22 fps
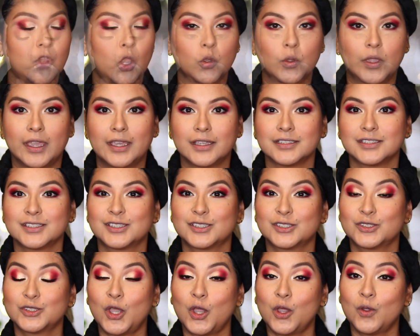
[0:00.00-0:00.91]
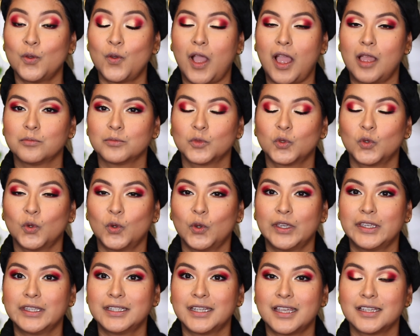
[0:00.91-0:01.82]
Okay, so I'm
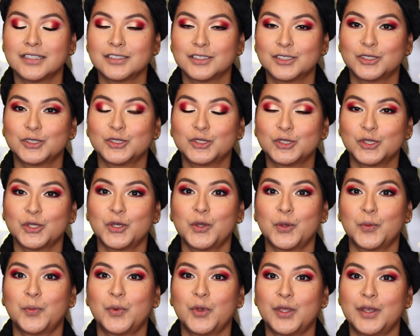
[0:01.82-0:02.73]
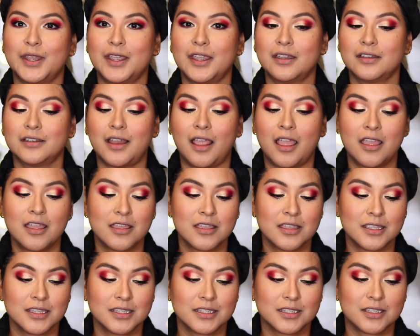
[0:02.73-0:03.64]
going to put on
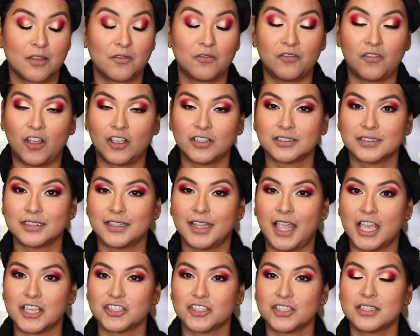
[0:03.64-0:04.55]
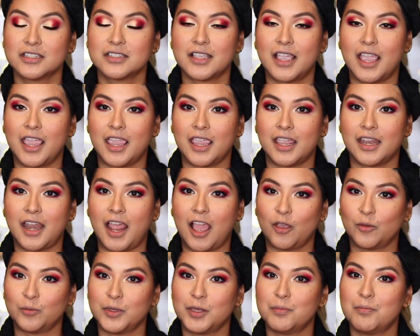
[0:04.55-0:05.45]
some false lashes and
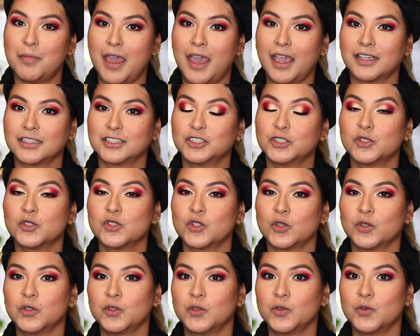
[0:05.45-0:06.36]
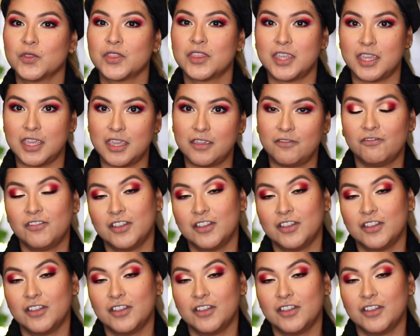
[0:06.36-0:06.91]
I'll be back to show you the